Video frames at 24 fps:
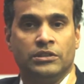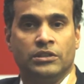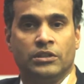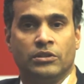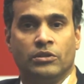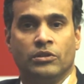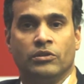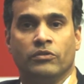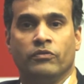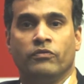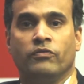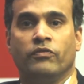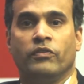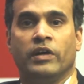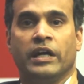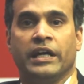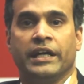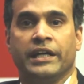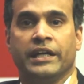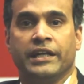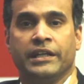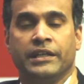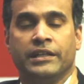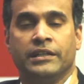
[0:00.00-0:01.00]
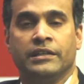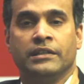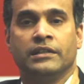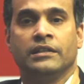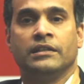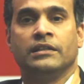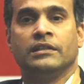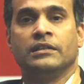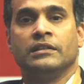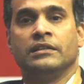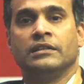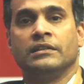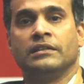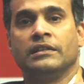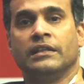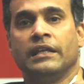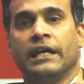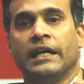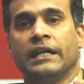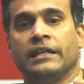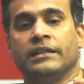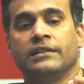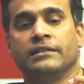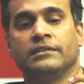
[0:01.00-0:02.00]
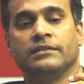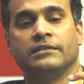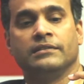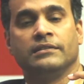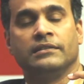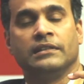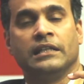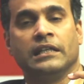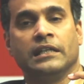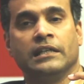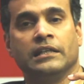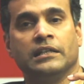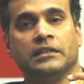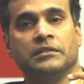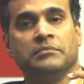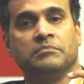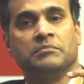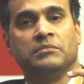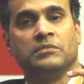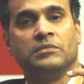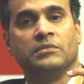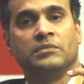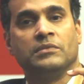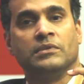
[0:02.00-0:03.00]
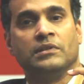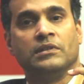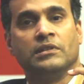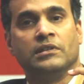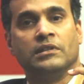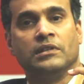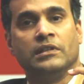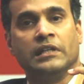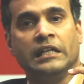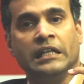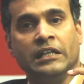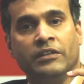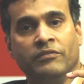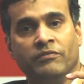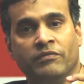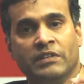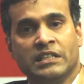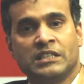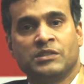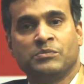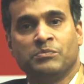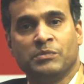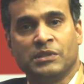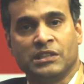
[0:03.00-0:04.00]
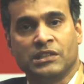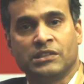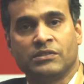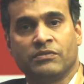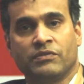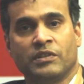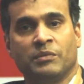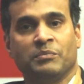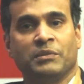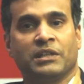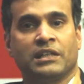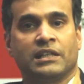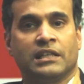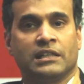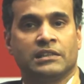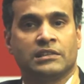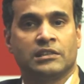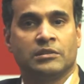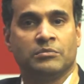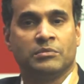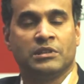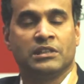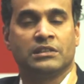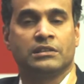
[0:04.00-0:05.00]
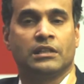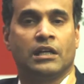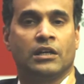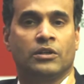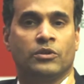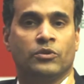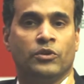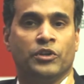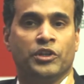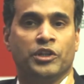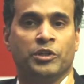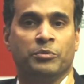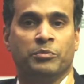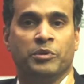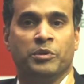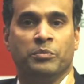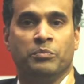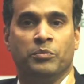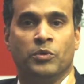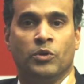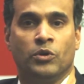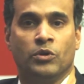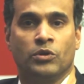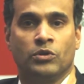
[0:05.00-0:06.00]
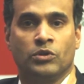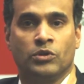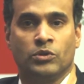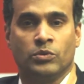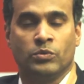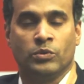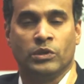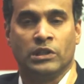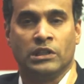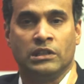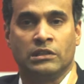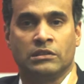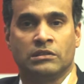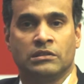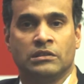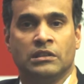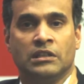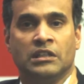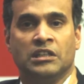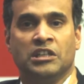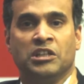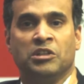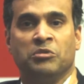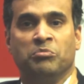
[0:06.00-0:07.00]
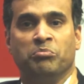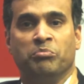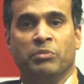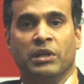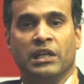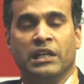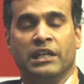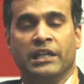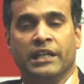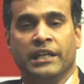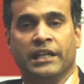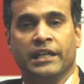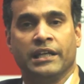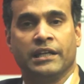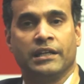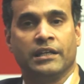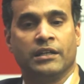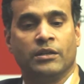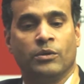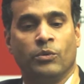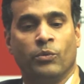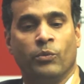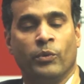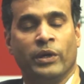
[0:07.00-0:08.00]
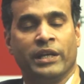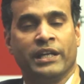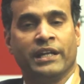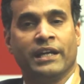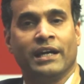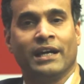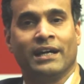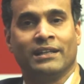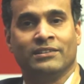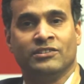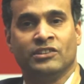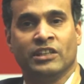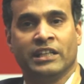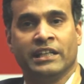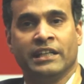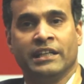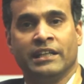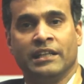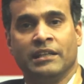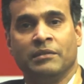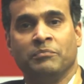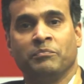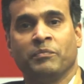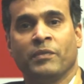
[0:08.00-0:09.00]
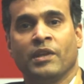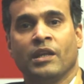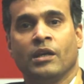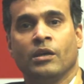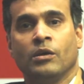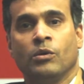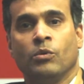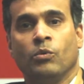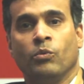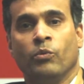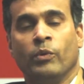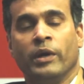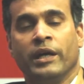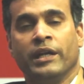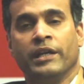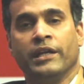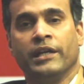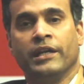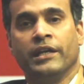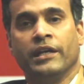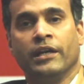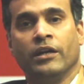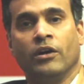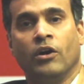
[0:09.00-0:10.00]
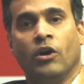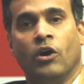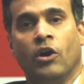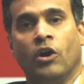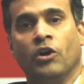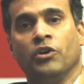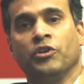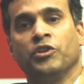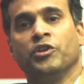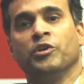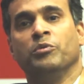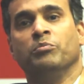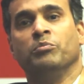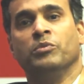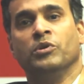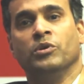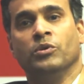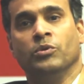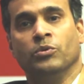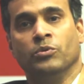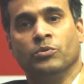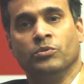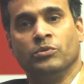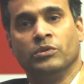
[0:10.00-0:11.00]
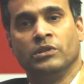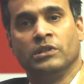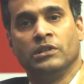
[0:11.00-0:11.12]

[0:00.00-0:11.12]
You're going to find that the investments from the customers are going to be more towards building very agile, very on-the-move